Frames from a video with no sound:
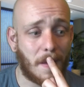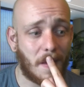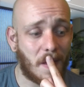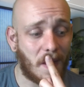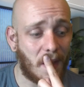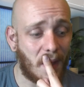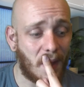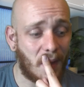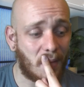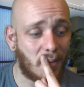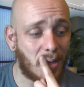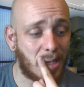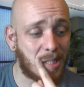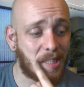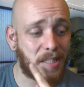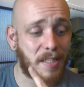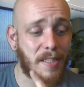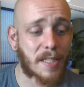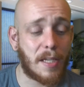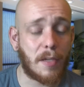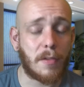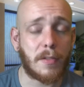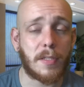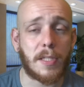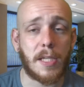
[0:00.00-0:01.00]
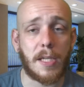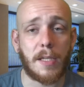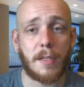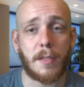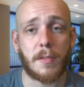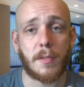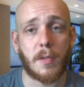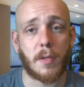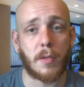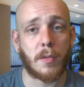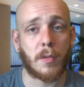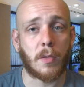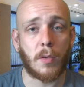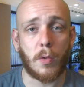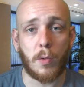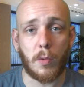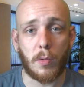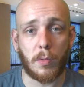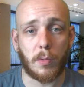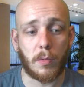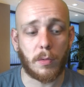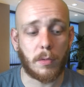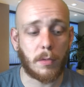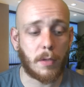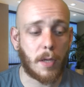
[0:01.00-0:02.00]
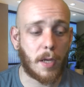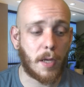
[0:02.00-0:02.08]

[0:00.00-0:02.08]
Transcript: It's still seen as uncool,